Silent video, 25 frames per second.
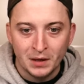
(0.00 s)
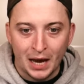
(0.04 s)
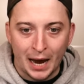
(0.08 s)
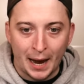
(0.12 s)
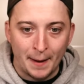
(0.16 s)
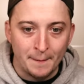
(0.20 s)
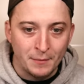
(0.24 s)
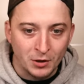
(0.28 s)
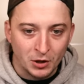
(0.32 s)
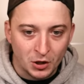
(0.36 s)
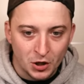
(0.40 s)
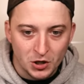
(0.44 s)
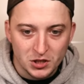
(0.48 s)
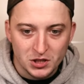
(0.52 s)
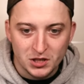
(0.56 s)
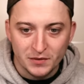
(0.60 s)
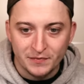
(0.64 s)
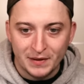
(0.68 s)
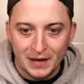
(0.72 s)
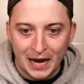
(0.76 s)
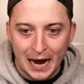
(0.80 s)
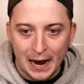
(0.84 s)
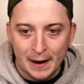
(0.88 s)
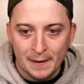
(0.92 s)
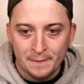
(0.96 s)
And because of
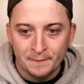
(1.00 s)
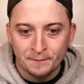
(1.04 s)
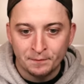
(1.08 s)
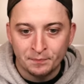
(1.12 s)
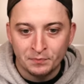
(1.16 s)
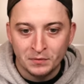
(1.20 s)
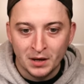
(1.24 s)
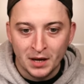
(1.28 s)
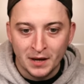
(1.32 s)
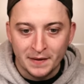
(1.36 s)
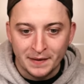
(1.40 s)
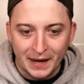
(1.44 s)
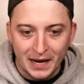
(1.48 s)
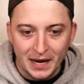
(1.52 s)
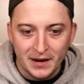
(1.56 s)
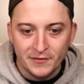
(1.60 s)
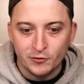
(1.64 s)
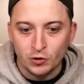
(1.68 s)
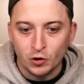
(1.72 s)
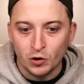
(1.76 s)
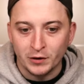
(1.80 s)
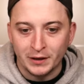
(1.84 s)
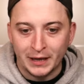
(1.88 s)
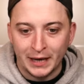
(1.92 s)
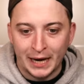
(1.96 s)
that, they have
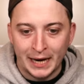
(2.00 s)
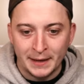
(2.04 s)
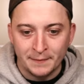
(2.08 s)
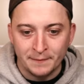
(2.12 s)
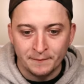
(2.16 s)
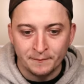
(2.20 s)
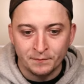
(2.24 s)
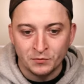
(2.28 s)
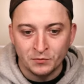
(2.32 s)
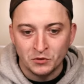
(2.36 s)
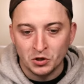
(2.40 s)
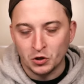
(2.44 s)
got a game